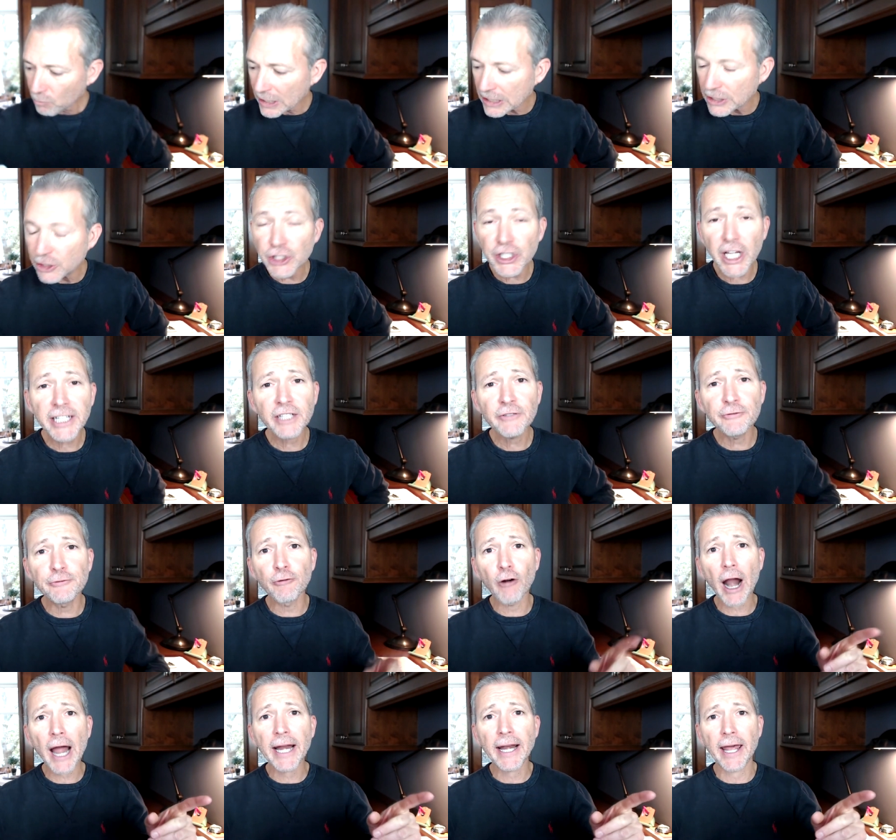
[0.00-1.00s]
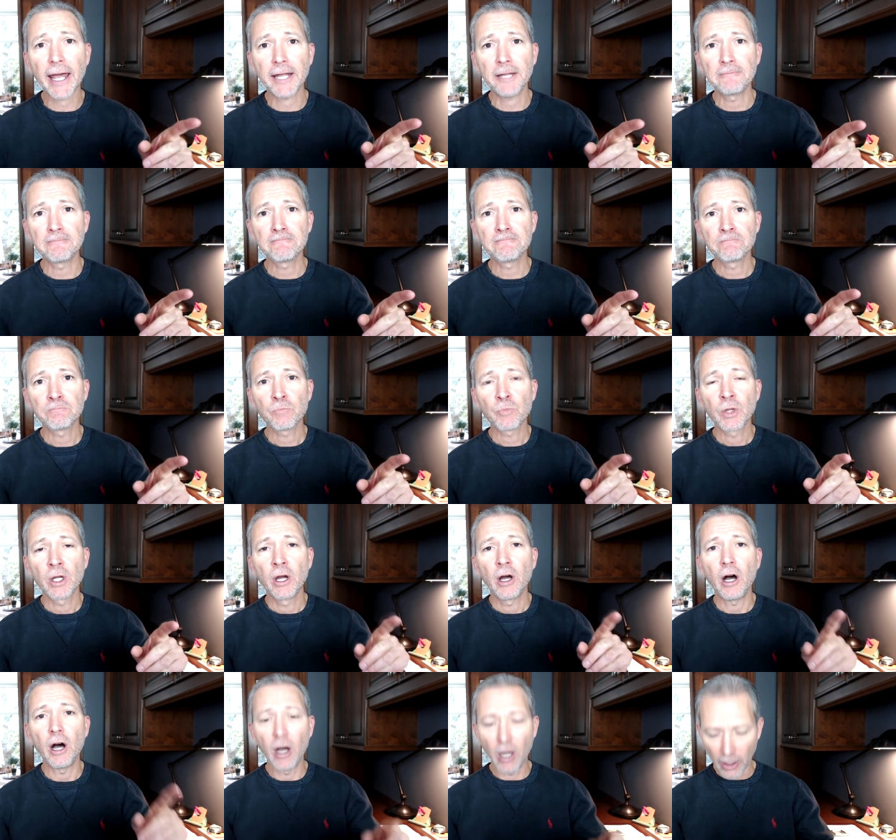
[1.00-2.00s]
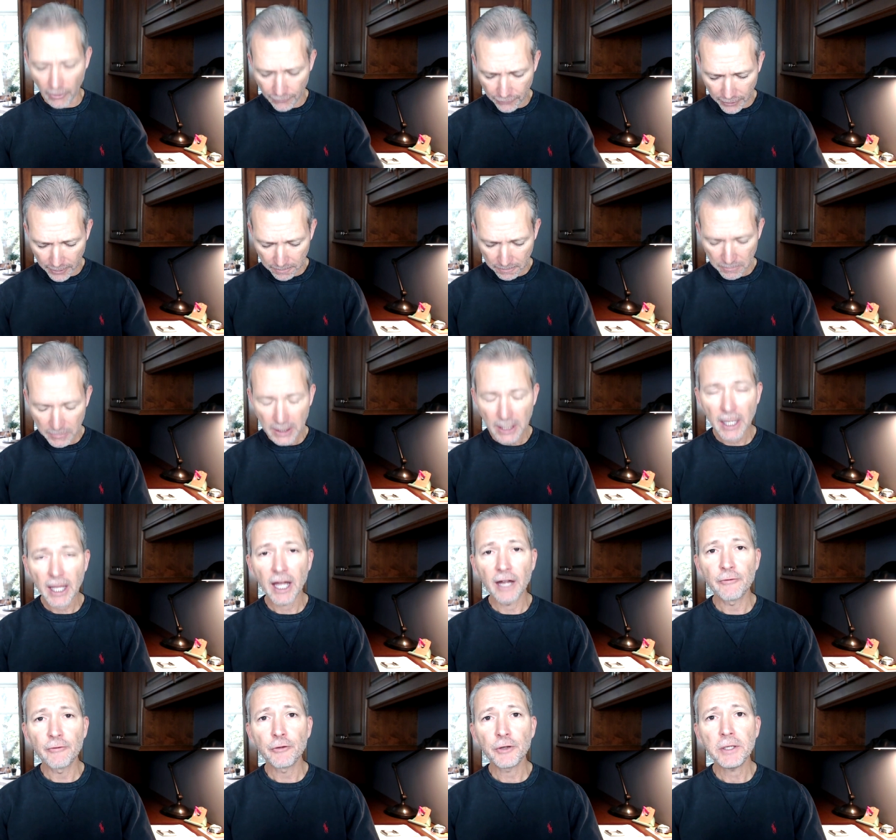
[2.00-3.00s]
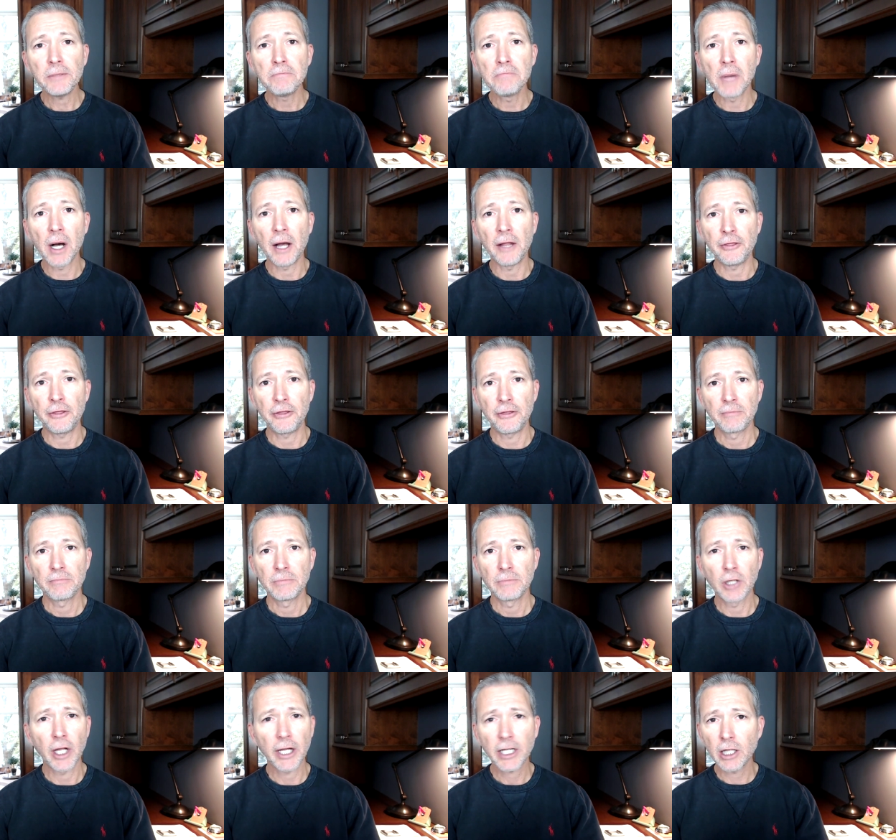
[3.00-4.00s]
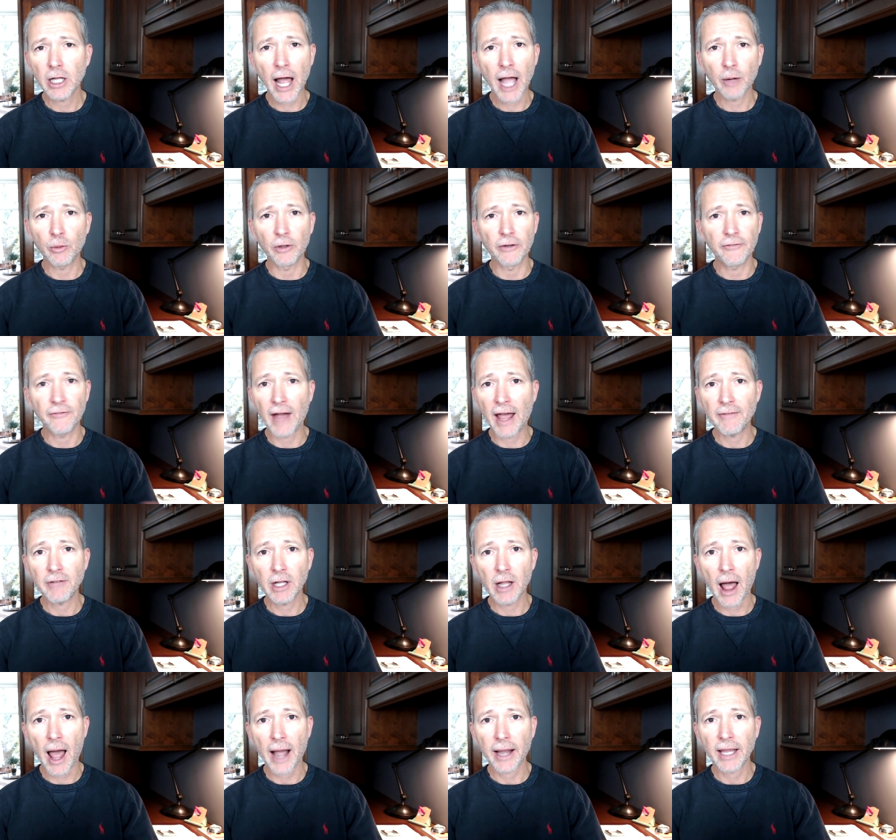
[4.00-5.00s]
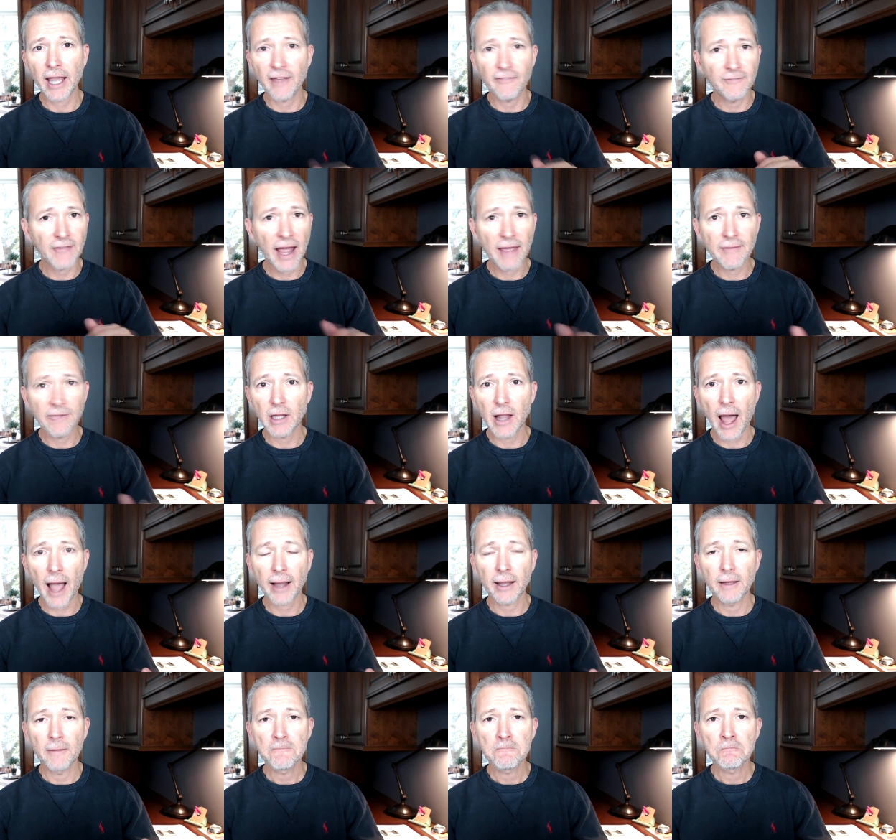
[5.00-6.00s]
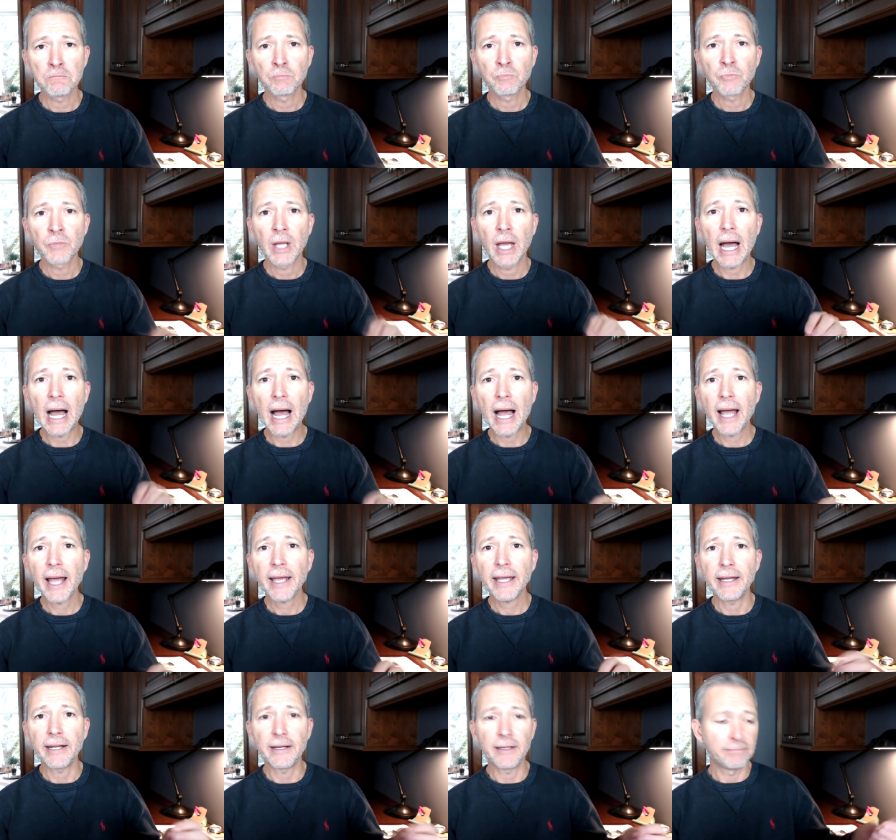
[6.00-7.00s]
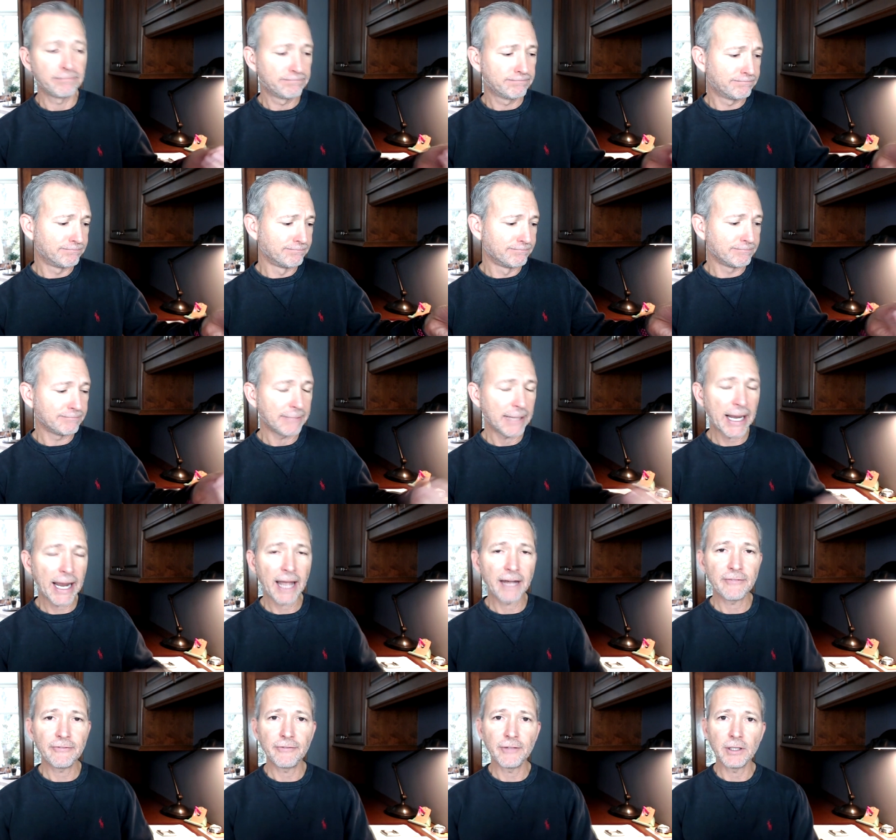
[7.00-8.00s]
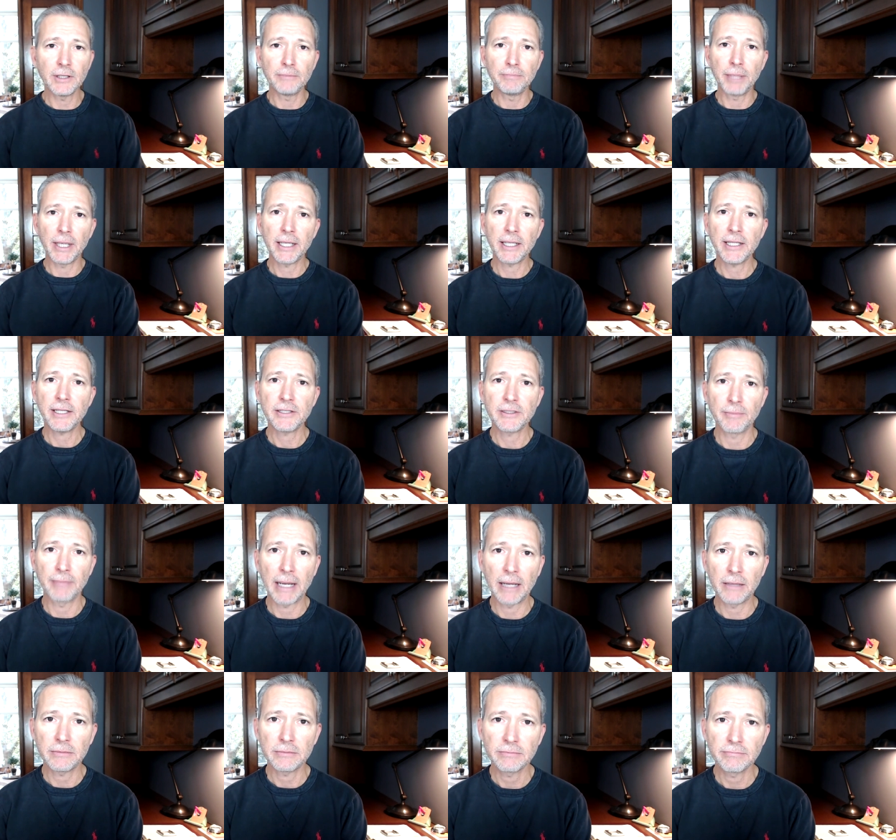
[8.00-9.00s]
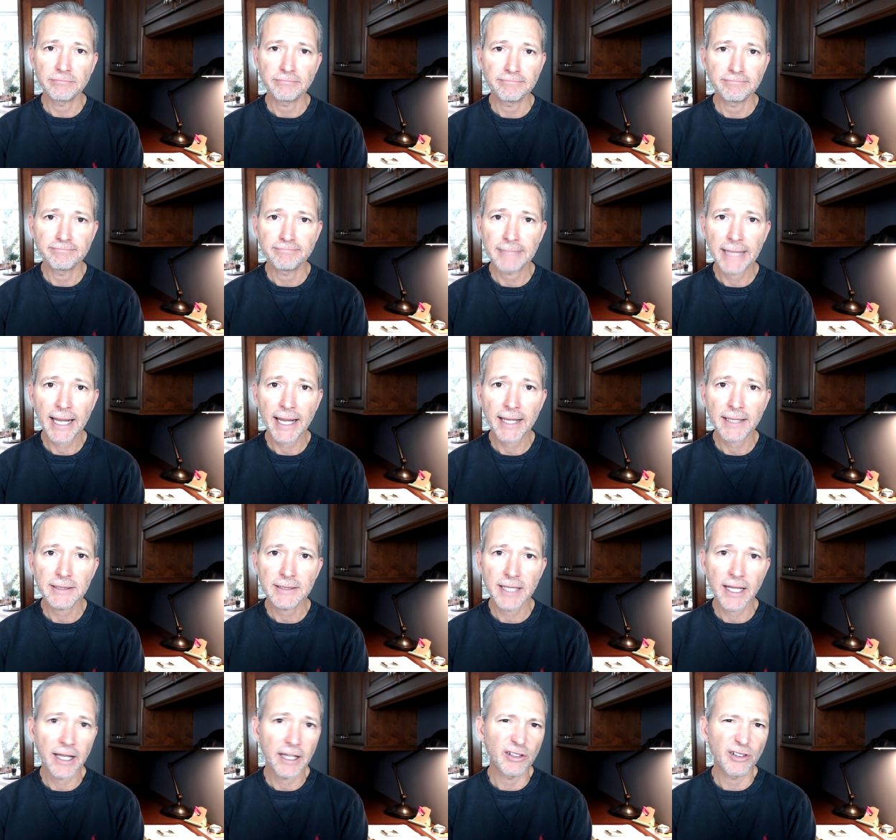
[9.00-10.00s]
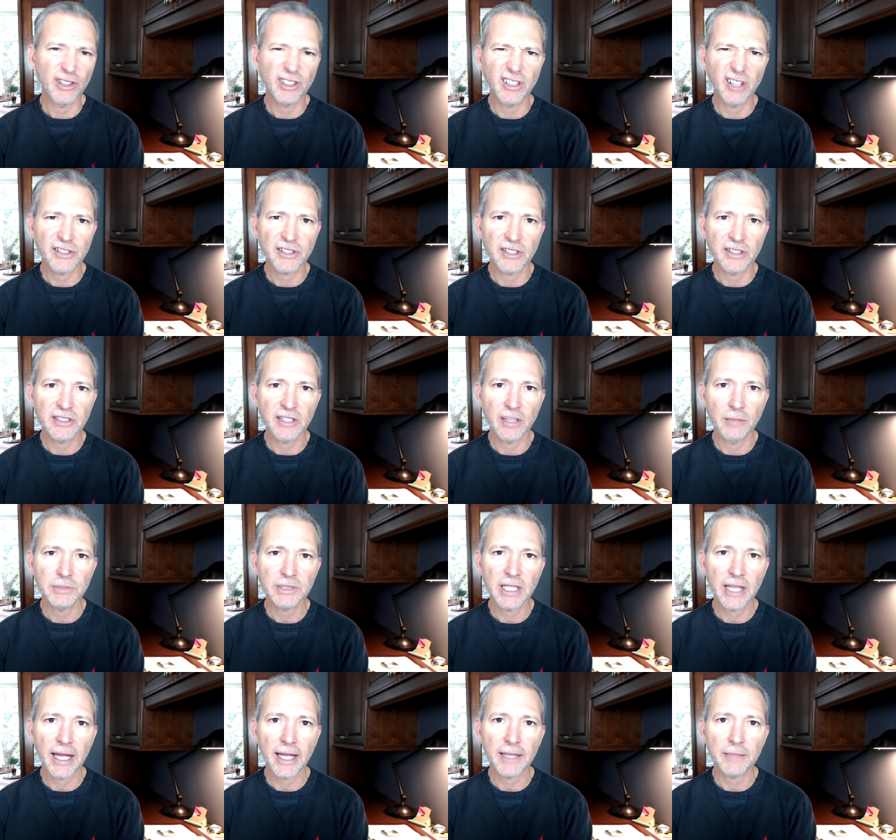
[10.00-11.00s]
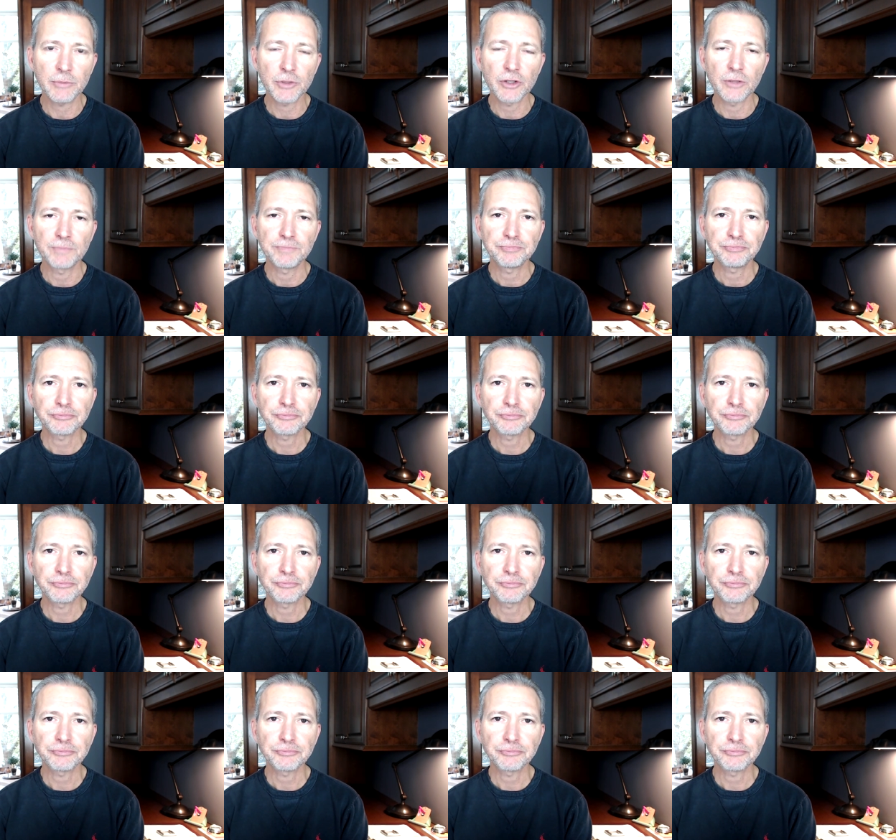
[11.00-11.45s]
Second Friday of every month, like clockwork, five o'clock, at five o'clock, I and a handful of buddies, about eight, ten, or a dozen sometimes,